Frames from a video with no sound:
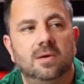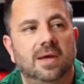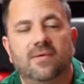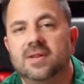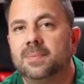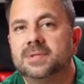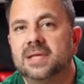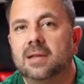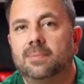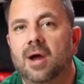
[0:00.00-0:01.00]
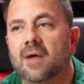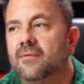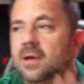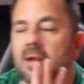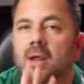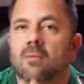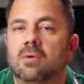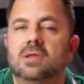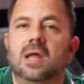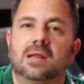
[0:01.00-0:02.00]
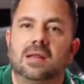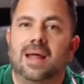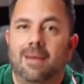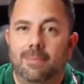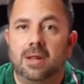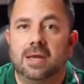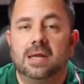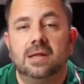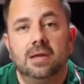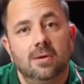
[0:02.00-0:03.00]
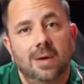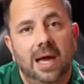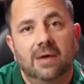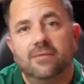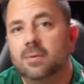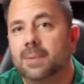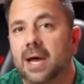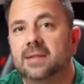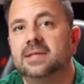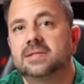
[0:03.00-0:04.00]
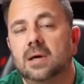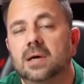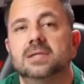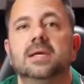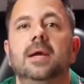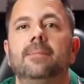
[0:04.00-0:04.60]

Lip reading: get 50% of the profit with none of the liability that you have with buying these cars.